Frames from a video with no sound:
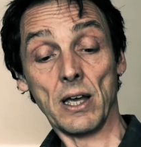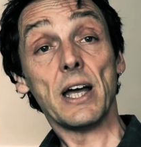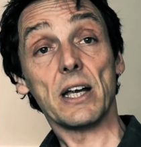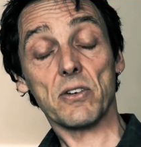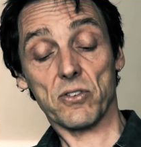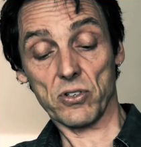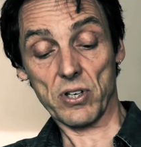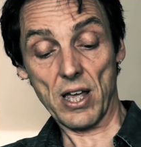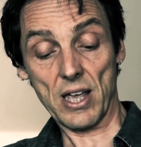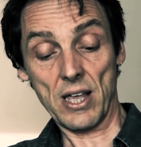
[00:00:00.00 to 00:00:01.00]
It is
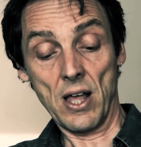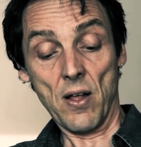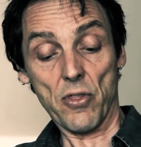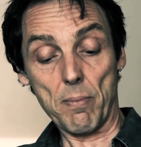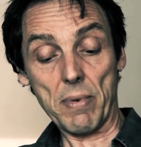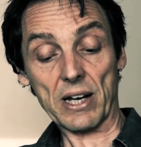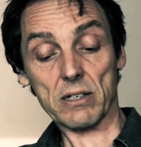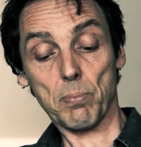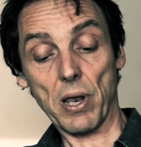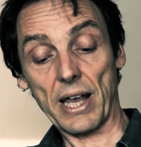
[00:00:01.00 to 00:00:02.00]
today the
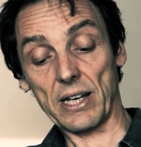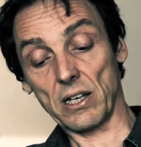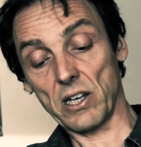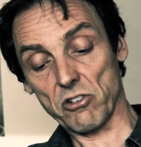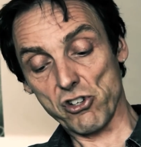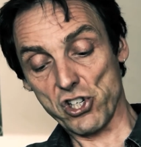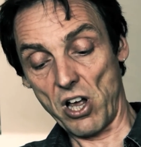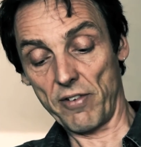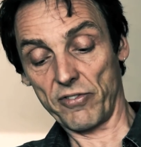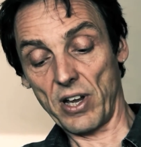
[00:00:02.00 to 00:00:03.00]
Max Planck
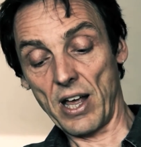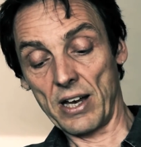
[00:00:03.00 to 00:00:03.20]
Gesellschaft,